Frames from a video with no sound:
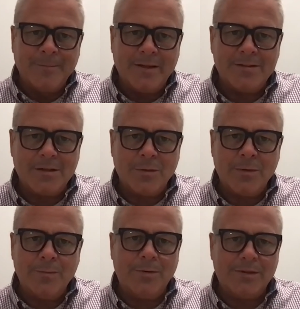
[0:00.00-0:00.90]
And so
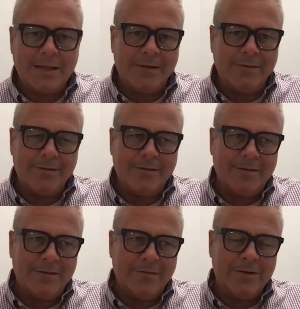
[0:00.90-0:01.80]
we put that
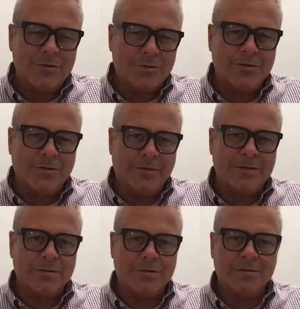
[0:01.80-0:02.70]
resource, the
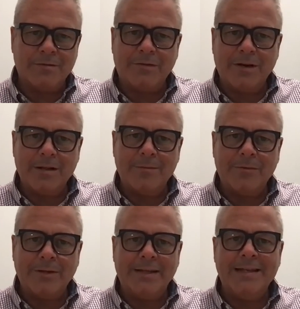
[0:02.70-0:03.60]
resources in front of them to
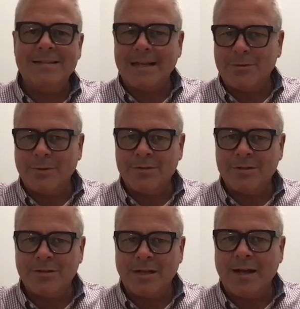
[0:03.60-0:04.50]
really ease that
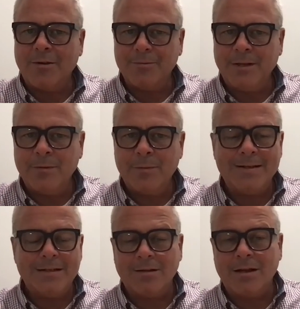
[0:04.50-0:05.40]
transition out. And we
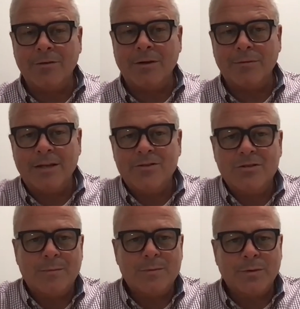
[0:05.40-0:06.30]
maintain a lot of great
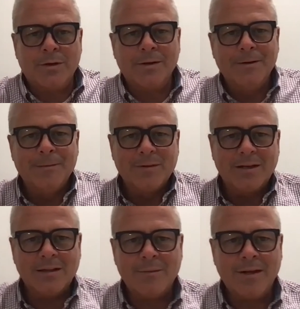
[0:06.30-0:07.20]
relationships with our
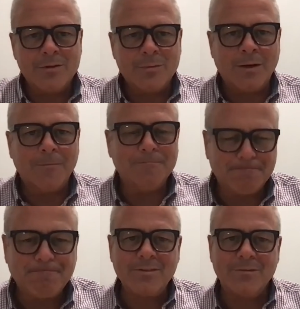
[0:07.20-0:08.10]
alumni as well.
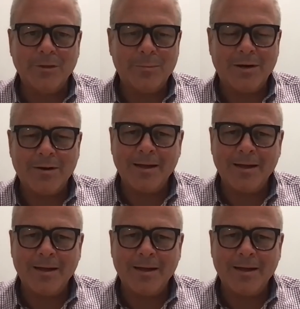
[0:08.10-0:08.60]
Really proud of